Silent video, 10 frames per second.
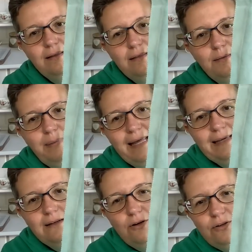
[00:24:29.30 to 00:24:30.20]
the
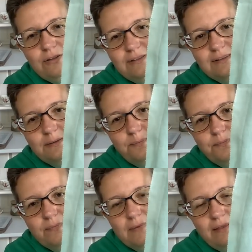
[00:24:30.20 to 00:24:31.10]
playing cards.
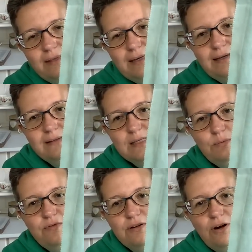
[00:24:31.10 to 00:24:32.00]
I think I had some
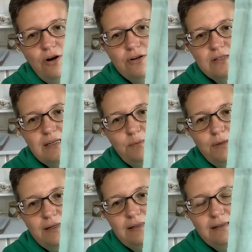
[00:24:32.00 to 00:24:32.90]
of their hearts in, but
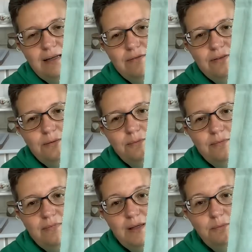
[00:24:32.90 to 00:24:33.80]
I didn't have
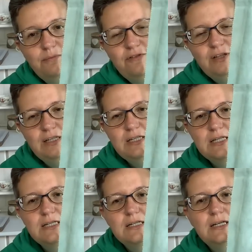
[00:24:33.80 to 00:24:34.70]
them
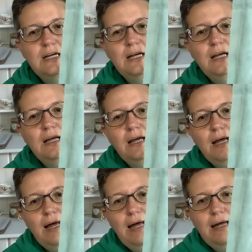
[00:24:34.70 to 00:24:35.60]
finished.
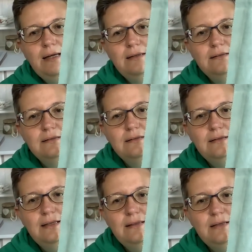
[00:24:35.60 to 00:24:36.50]
And
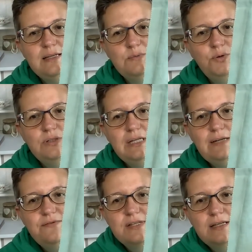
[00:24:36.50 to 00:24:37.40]
then these
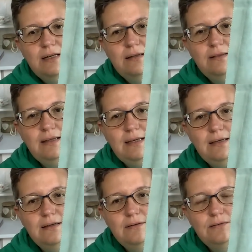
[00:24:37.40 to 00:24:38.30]
motifs and the
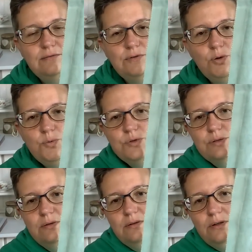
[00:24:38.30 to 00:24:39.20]
rose
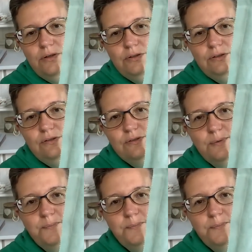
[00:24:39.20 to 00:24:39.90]
urns.